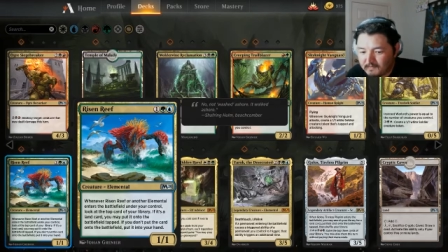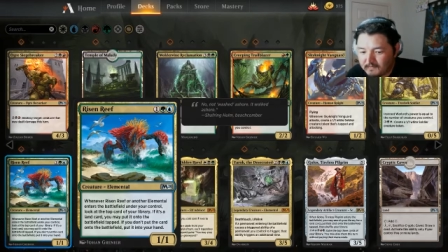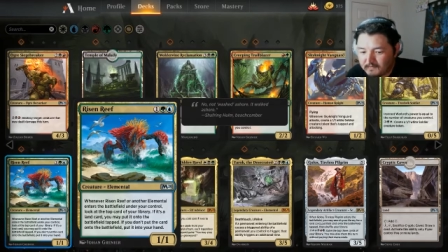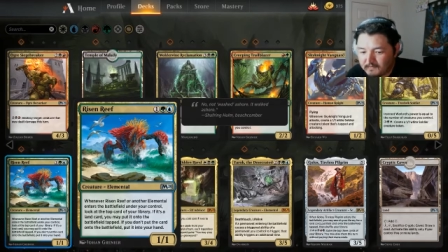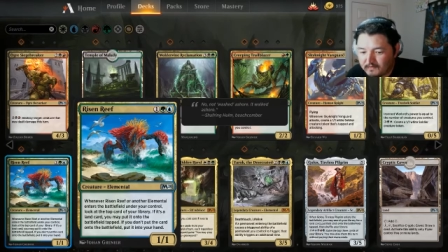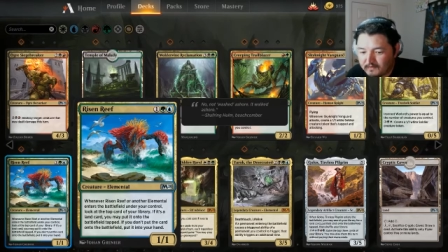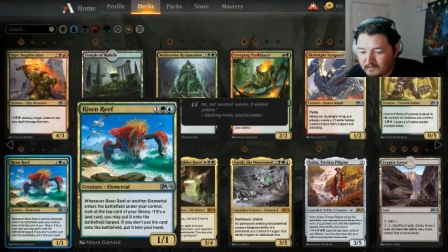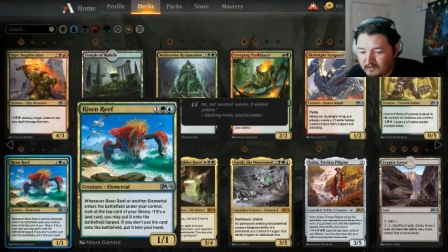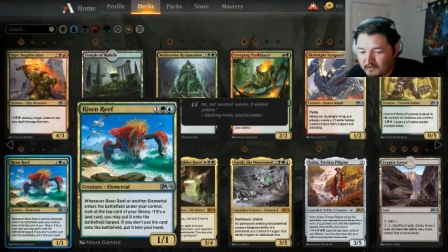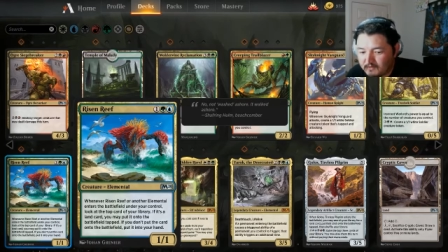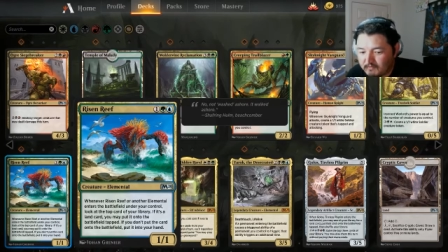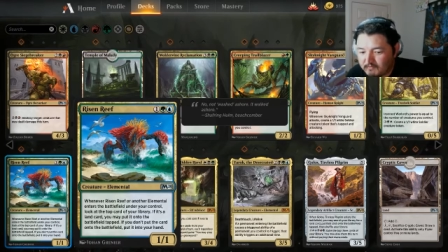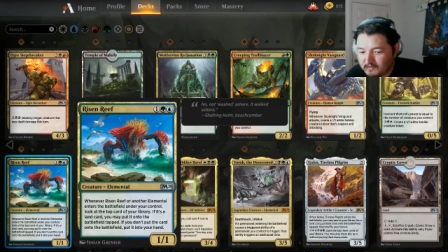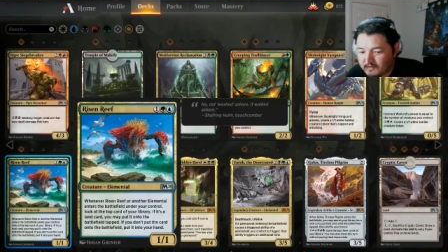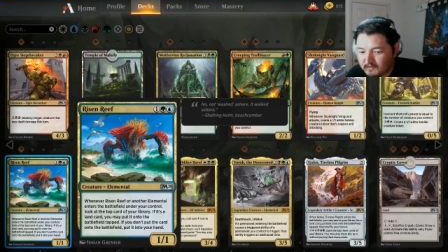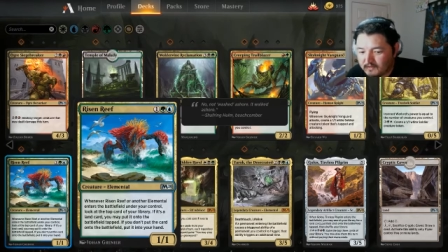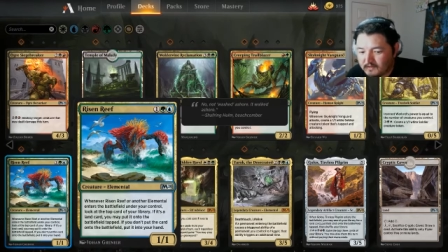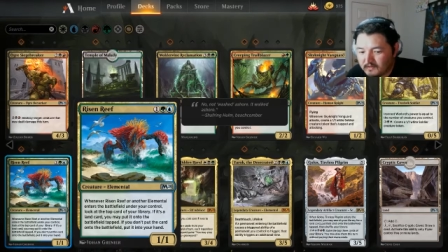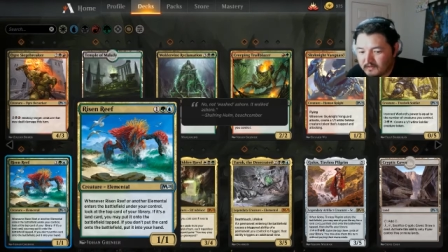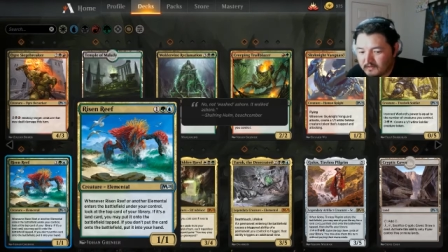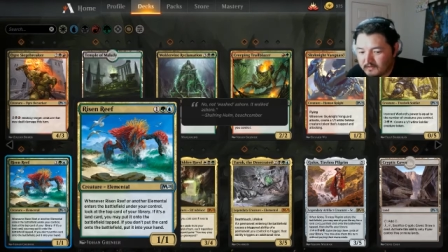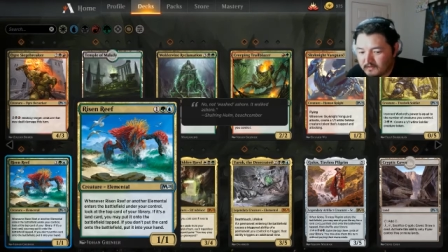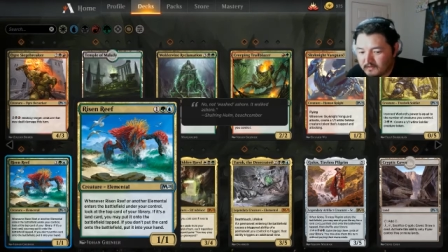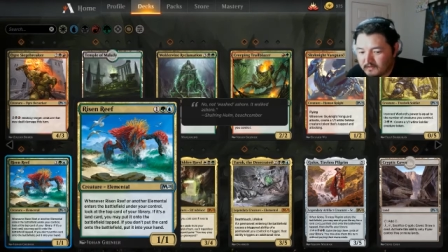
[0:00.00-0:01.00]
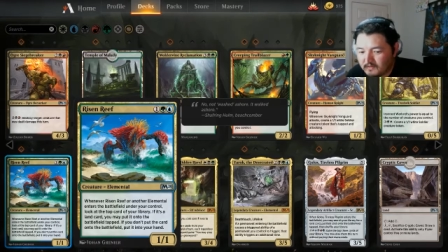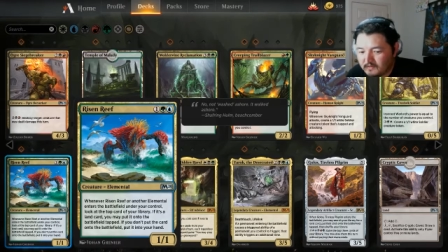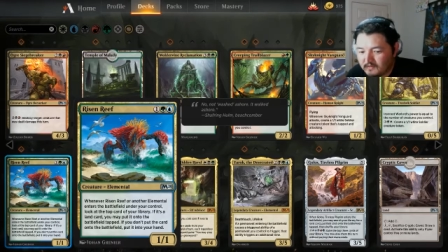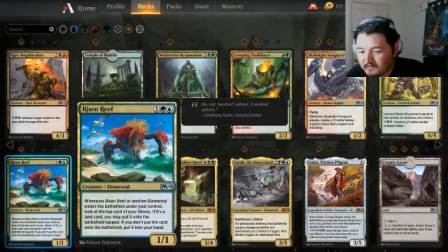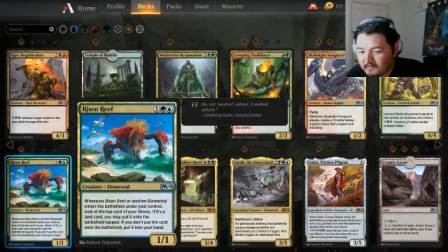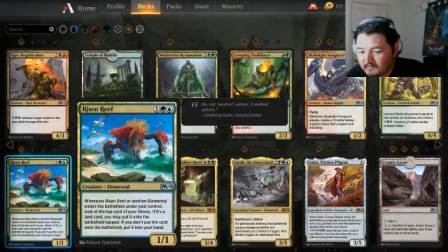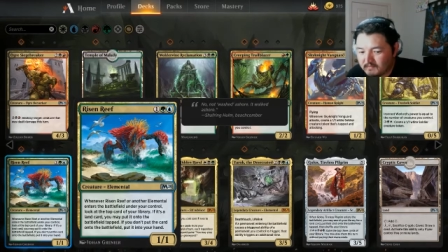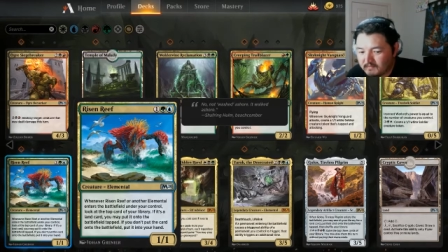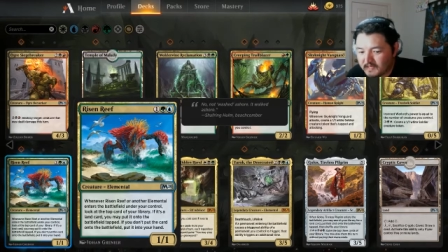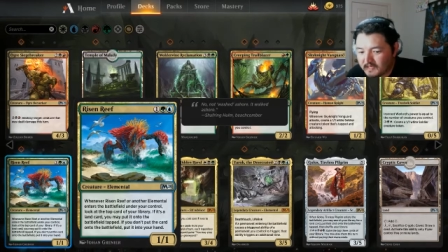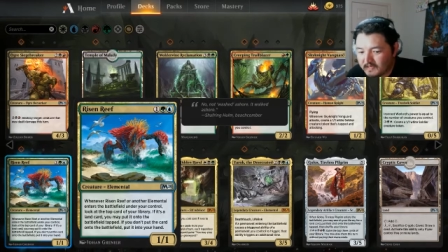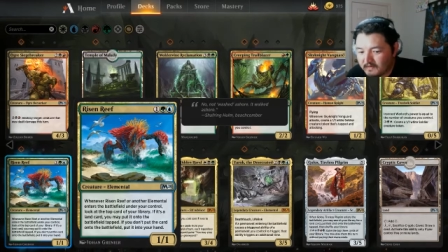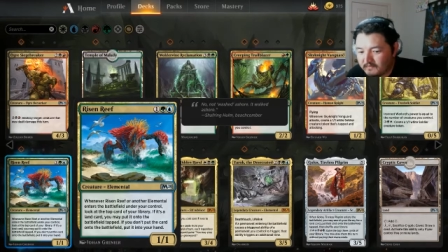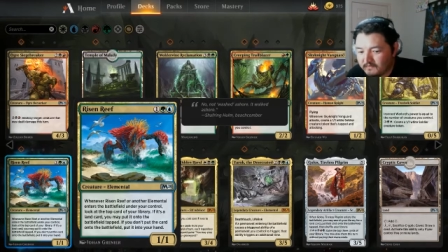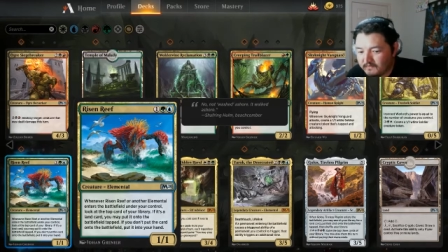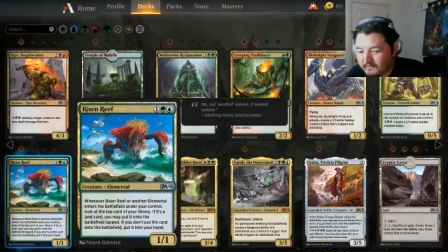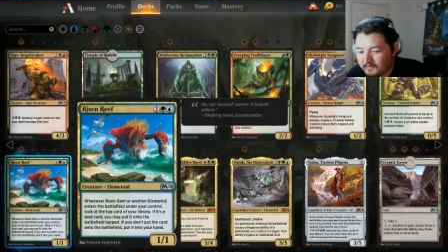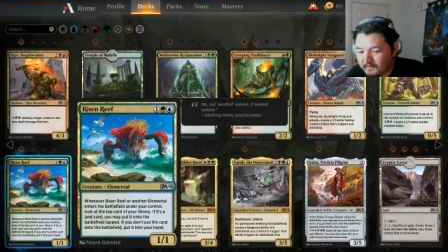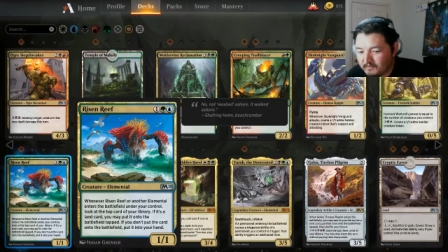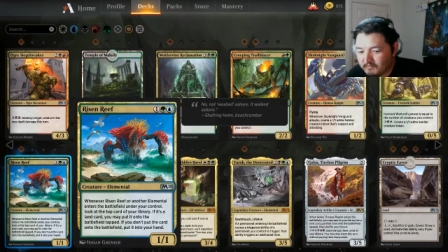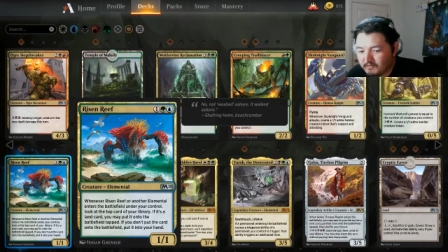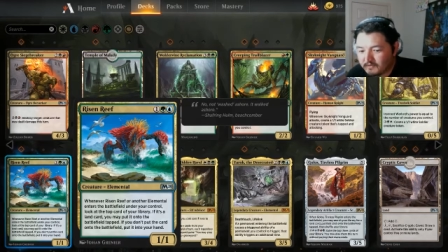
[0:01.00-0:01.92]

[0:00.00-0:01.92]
If you don't put the card on the battlefield,